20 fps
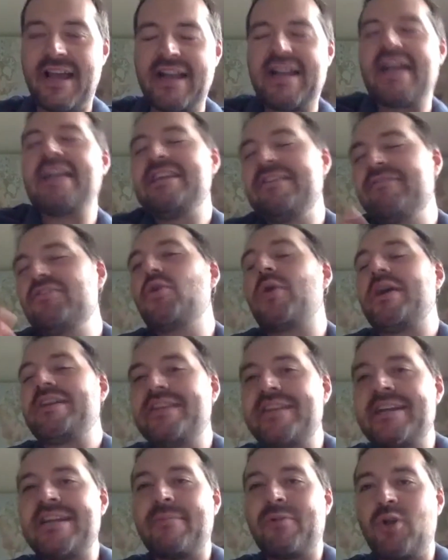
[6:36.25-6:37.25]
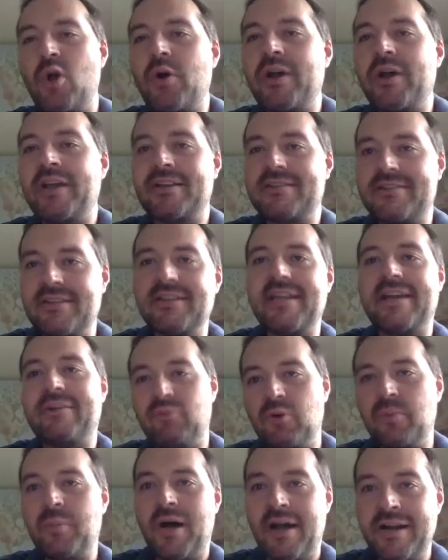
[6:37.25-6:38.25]
And even though I did end up going into like
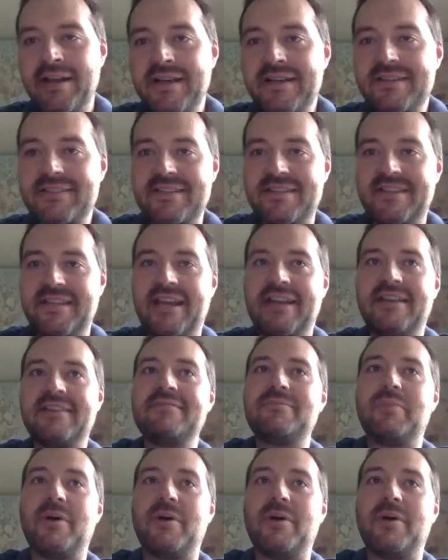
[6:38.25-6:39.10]
robotics in the end,